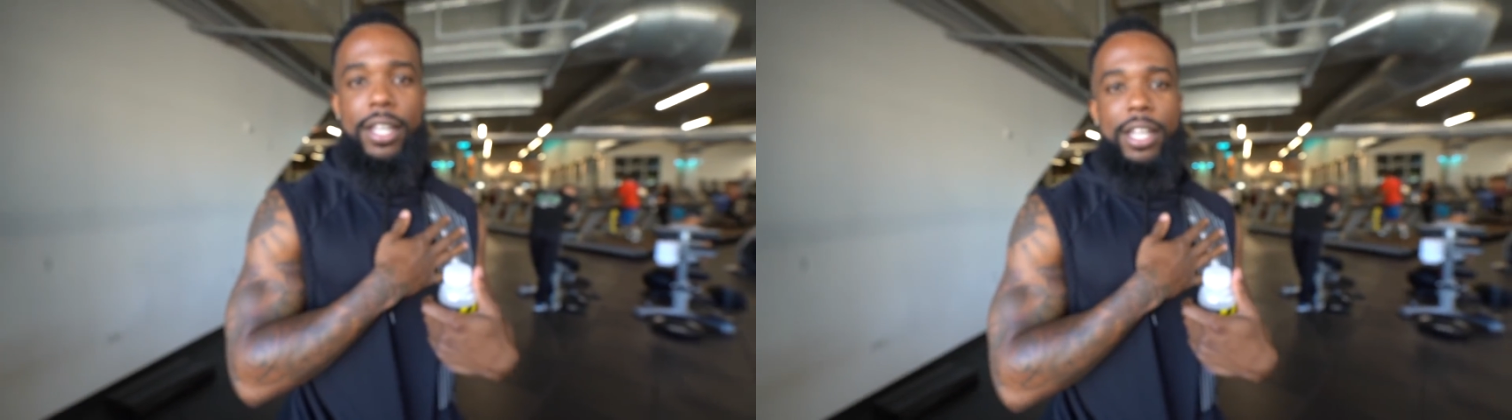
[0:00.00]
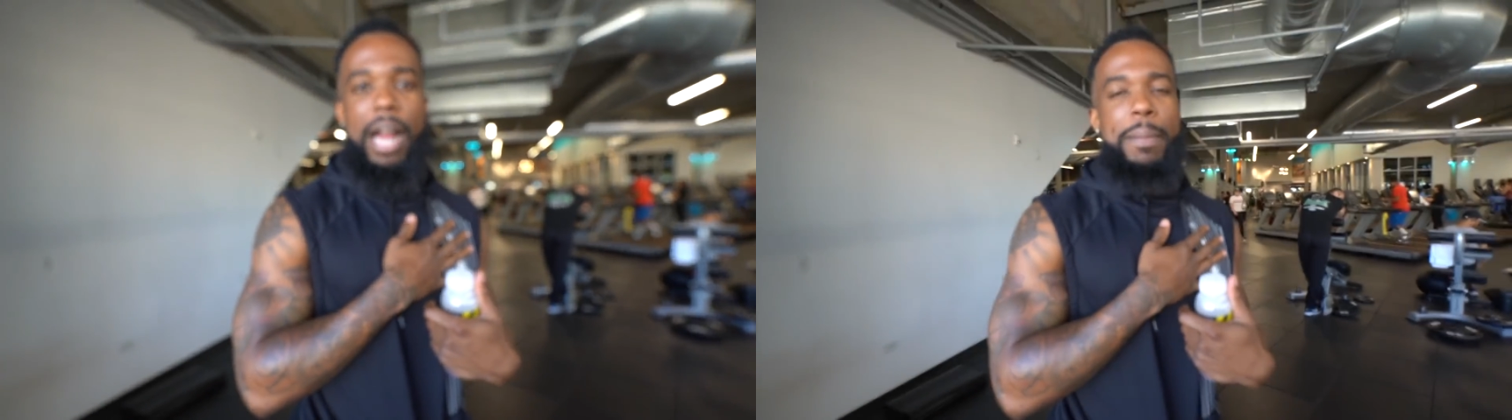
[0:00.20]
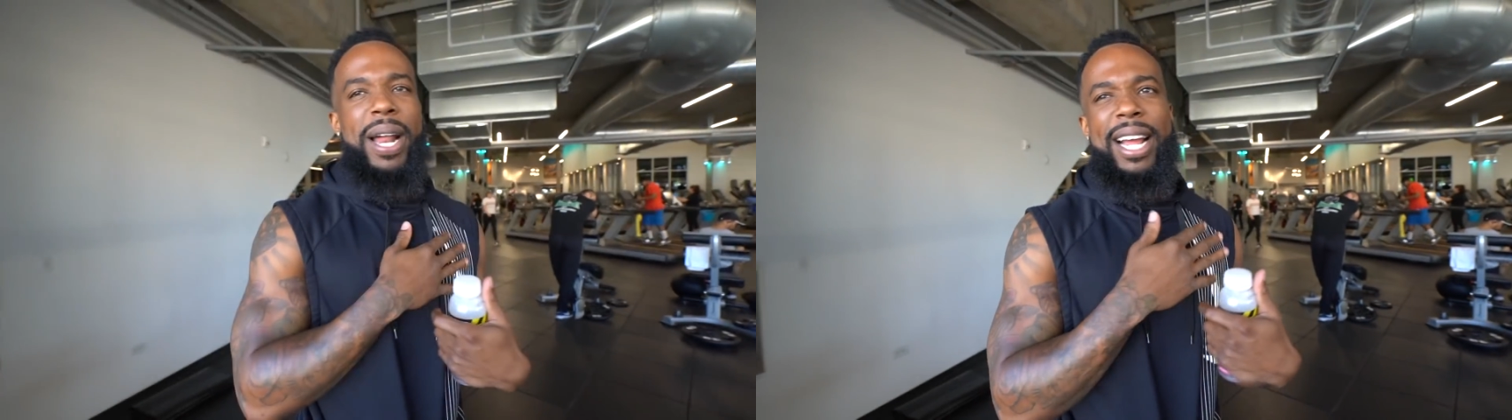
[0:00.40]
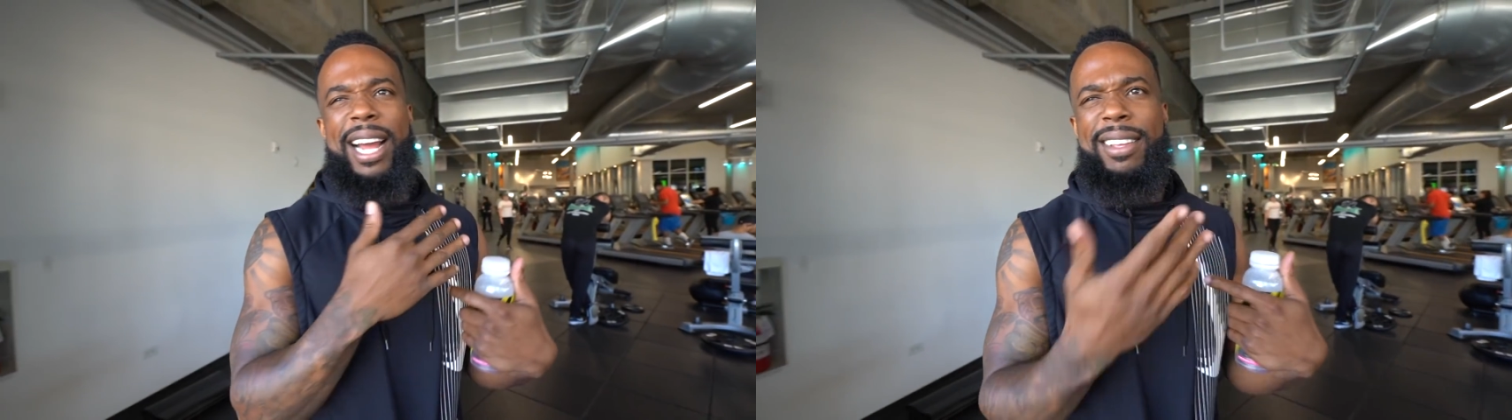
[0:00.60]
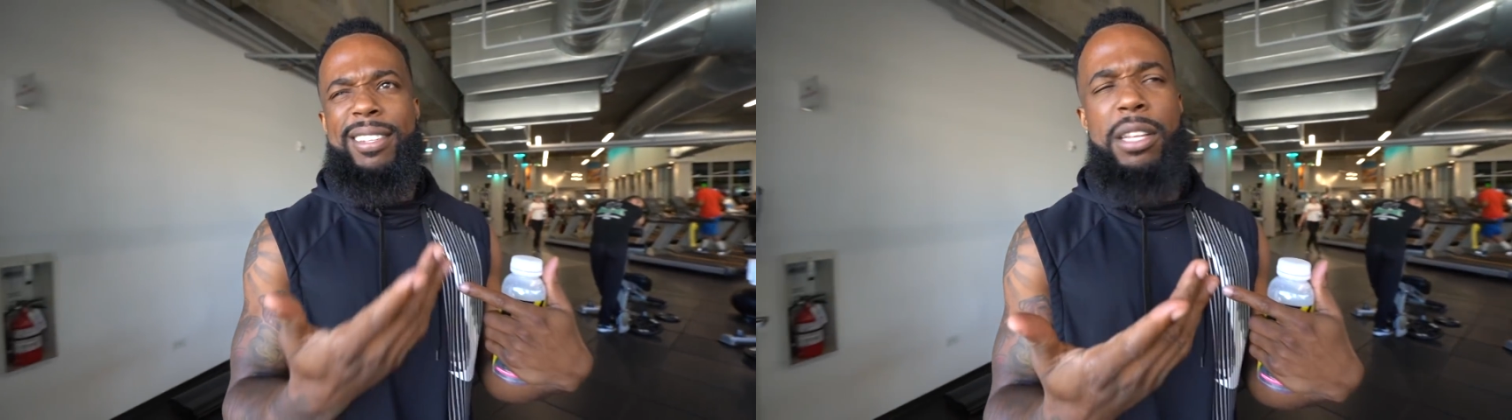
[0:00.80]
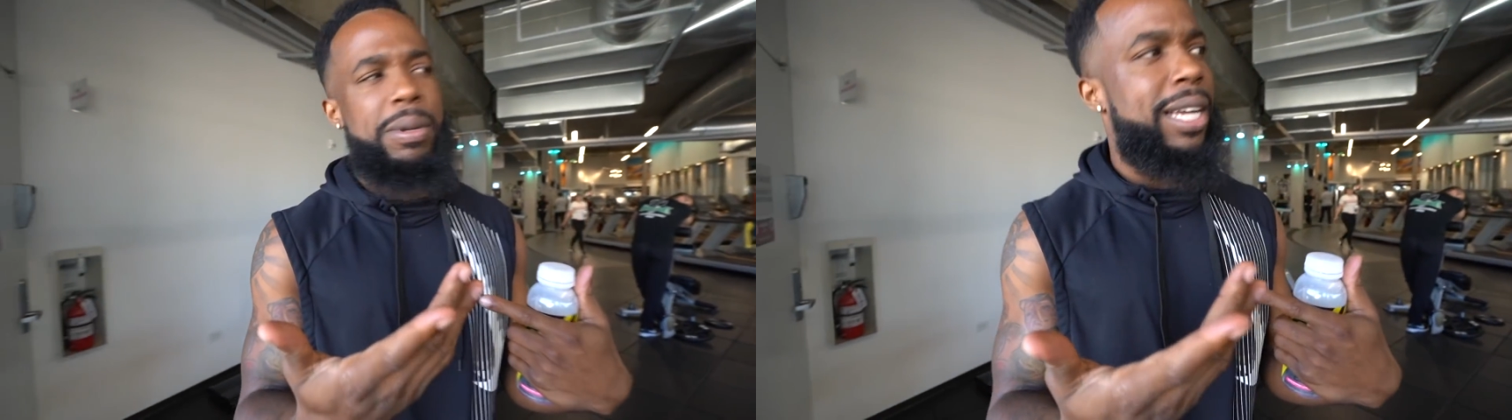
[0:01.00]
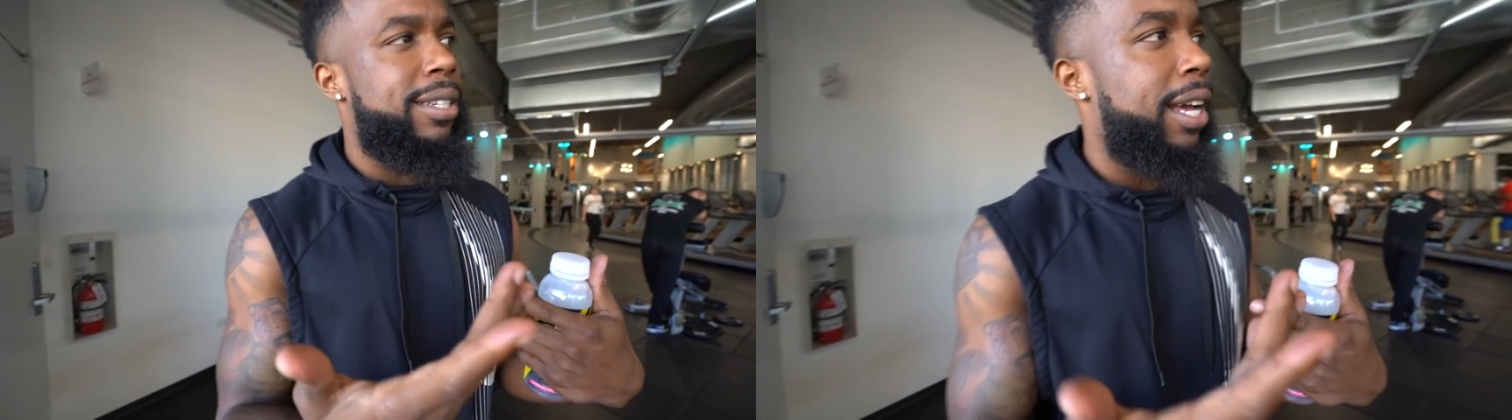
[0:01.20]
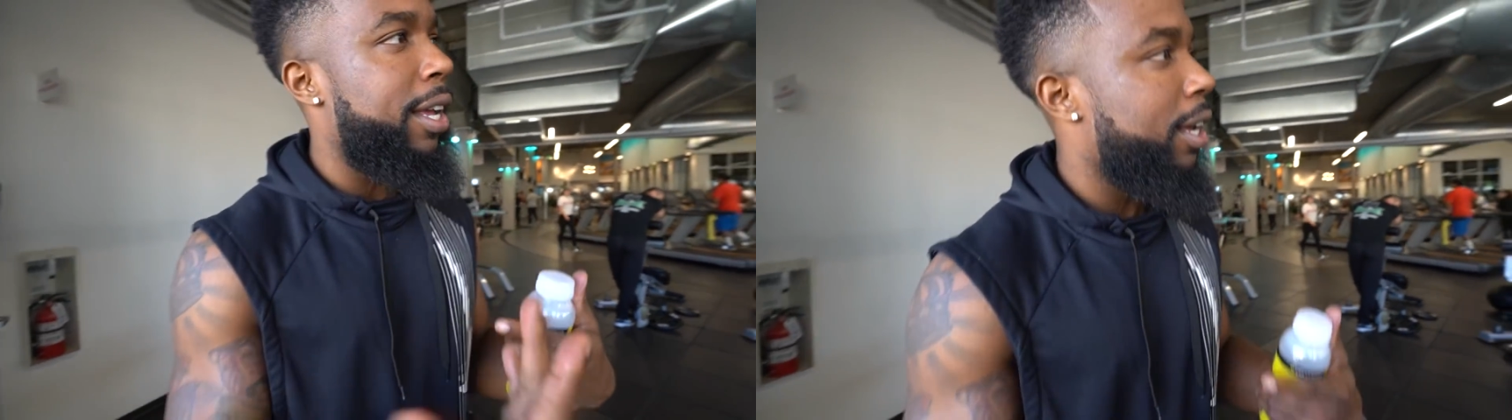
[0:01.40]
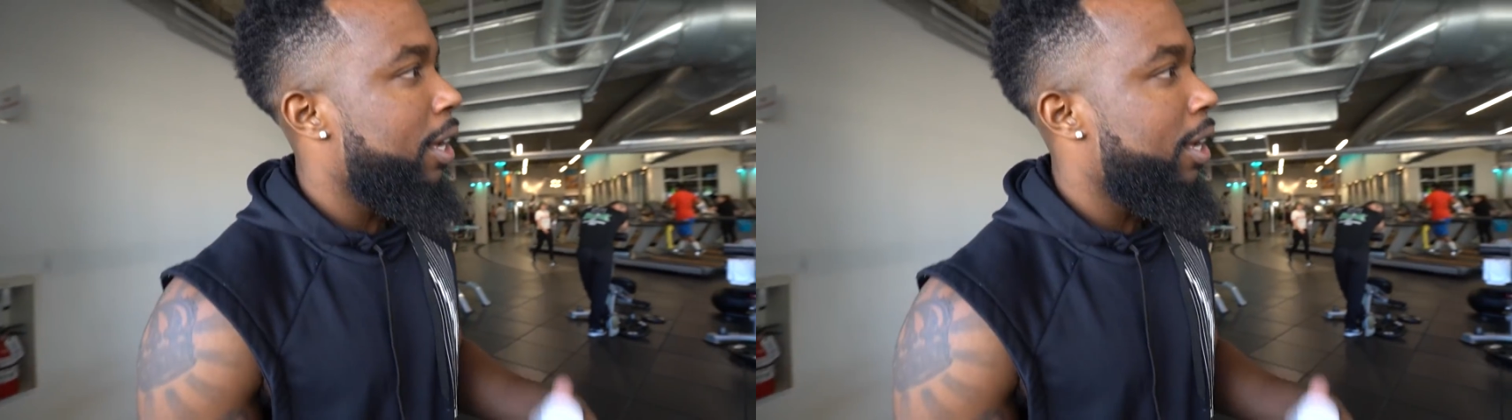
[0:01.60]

You know, I bet I got to sleep last night.